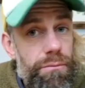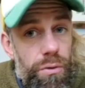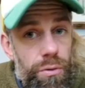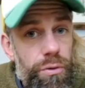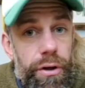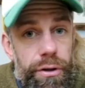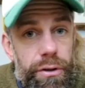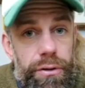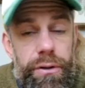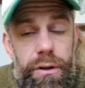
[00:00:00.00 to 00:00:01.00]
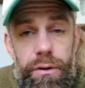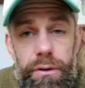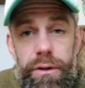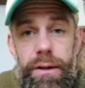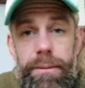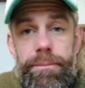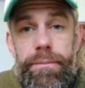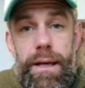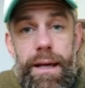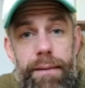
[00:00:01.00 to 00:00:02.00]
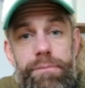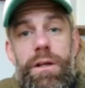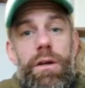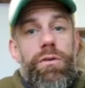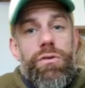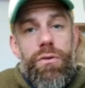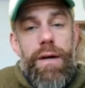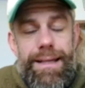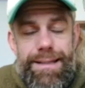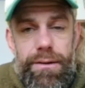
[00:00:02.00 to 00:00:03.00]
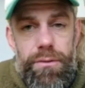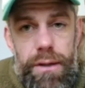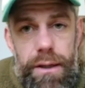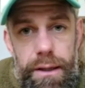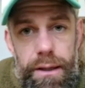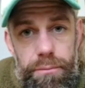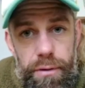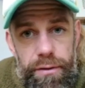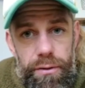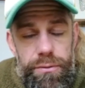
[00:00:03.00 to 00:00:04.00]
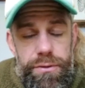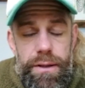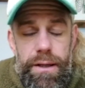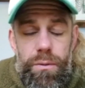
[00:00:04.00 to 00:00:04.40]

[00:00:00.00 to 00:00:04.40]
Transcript: all done on empty lungs or exhale breath holds.